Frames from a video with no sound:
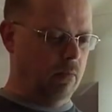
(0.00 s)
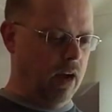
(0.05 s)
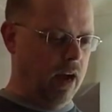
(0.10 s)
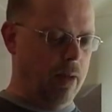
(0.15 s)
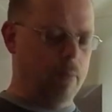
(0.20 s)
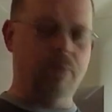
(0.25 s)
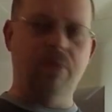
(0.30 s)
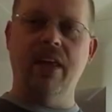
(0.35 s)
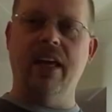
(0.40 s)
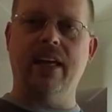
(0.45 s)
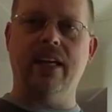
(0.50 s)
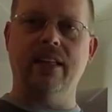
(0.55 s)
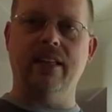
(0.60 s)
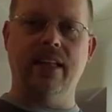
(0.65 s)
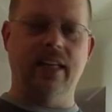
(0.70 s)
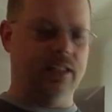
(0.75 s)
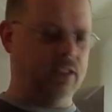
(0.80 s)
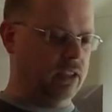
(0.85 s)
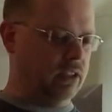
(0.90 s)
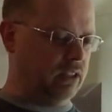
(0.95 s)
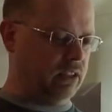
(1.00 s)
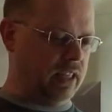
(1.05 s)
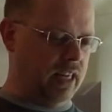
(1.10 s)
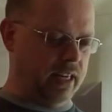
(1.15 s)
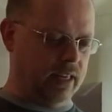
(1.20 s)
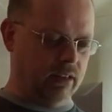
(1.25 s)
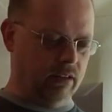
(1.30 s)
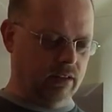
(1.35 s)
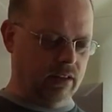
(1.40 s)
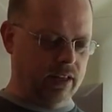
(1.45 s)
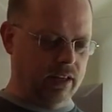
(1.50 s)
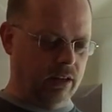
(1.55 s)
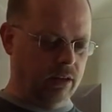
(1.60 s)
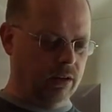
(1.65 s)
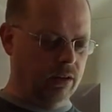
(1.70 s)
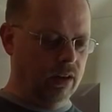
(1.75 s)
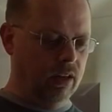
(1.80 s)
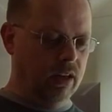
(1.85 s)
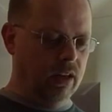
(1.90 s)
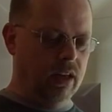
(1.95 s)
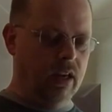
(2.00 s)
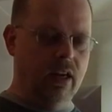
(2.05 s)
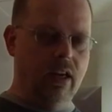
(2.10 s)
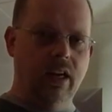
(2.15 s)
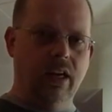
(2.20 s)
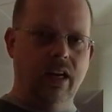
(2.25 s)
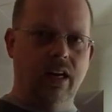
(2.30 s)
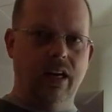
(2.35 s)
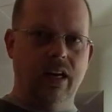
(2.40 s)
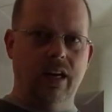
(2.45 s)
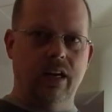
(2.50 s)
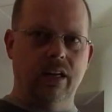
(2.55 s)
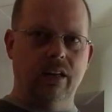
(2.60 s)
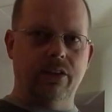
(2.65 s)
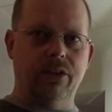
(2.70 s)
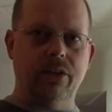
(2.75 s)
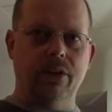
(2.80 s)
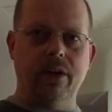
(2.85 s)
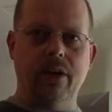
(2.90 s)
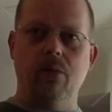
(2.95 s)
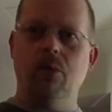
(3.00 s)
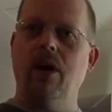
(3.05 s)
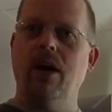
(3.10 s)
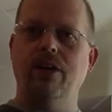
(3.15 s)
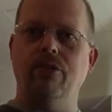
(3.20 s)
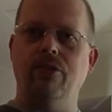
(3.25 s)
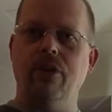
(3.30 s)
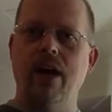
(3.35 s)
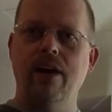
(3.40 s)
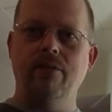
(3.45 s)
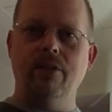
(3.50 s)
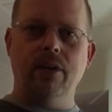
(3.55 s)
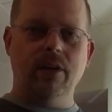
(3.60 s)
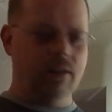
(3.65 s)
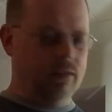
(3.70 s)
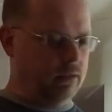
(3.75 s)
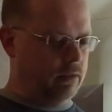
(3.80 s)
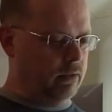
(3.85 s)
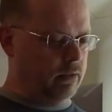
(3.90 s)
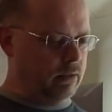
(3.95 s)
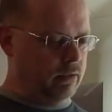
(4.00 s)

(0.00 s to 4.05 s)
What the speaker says: I'm thinking they just take a little 30-watt driver